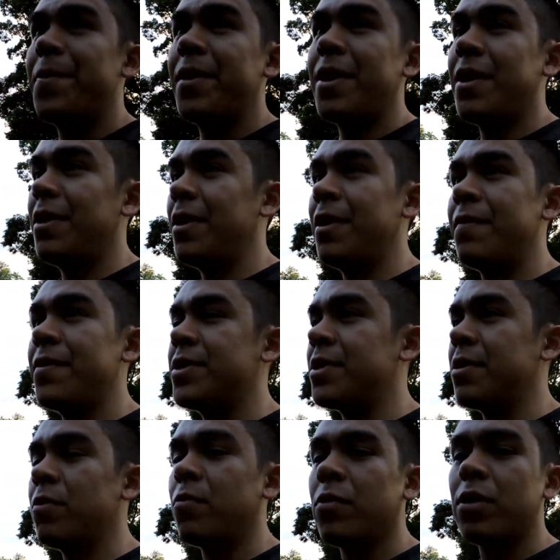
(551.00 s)
and every
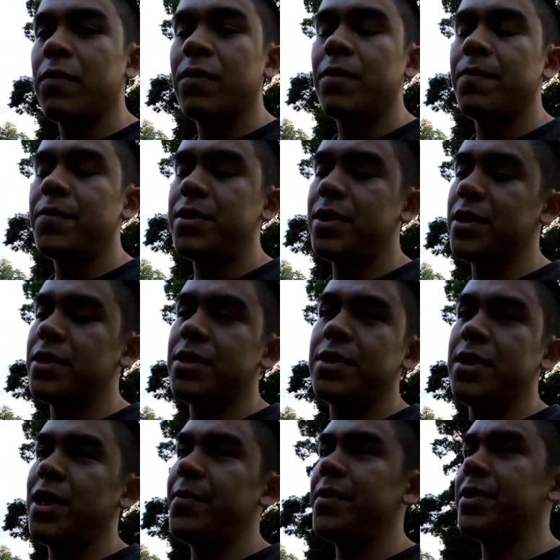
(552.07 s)
single one of them does the
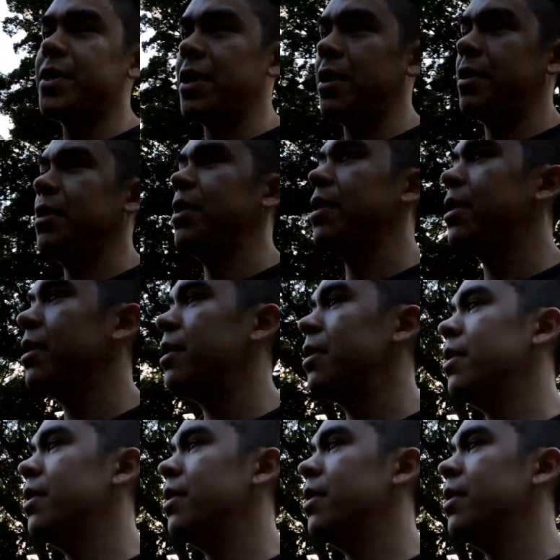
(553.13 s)
same exact thing.